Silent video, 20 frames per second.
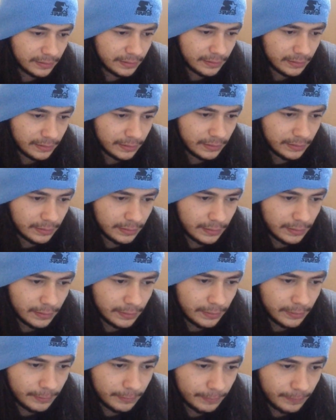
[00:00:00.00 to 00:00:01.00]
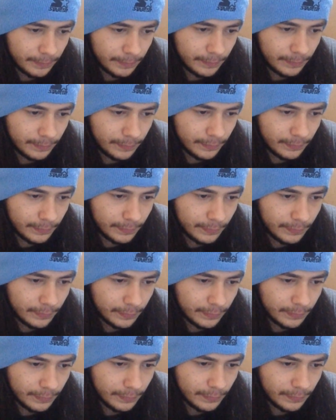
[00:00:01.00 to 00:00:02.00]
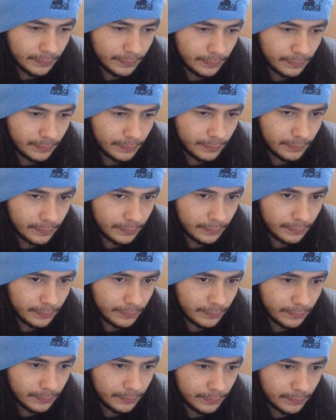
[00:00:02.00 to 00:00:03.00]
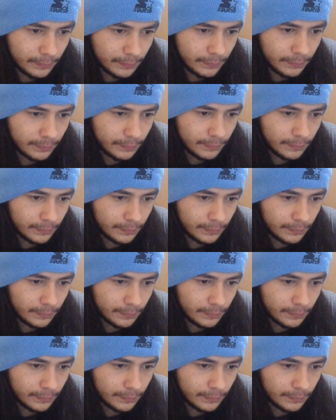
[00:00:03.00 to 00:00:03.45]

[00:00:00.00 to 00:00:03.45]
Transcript: No one is speaking in this clip.